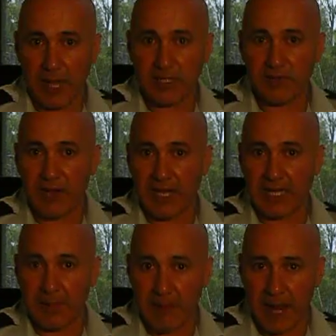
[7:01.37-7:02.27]
place of
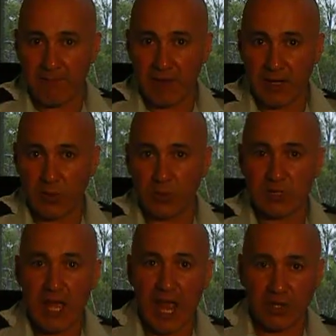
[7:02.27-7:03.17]
getting command
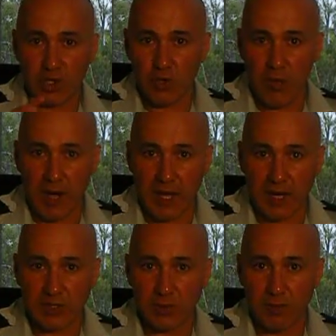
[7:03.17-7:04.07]
vehicles and 2
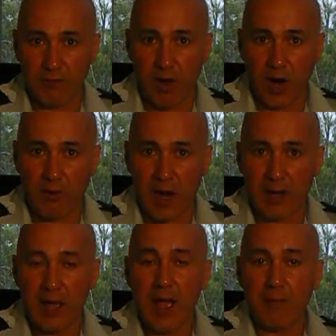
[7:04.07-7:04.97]
radios to a
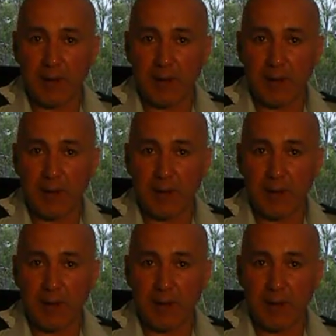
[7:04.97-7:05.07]
fireground,